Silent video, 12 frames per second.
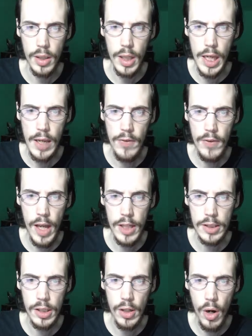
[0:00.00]
He even
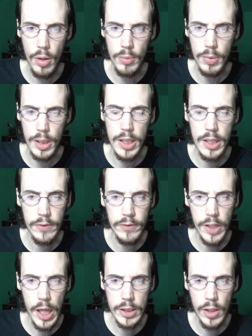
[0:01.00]
has an
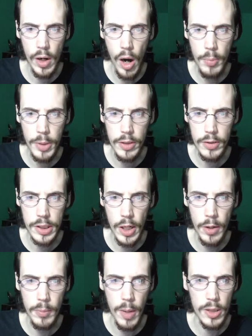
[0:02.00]
army of
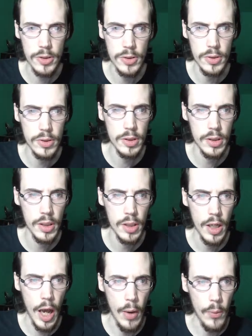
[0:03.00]
scary monsters.
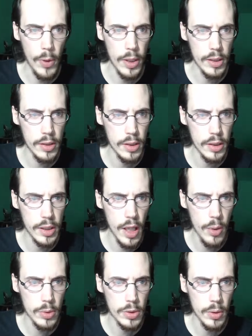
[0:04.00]
I reckon
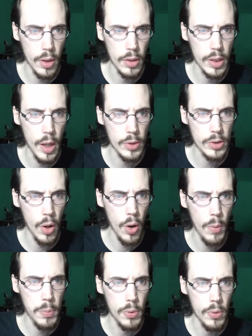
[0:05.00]
that was
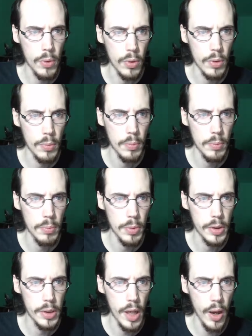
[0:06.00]
all bull.
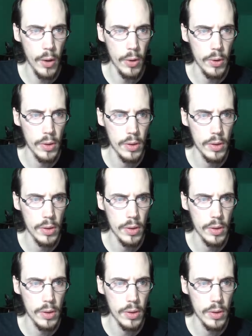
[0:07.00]
But now,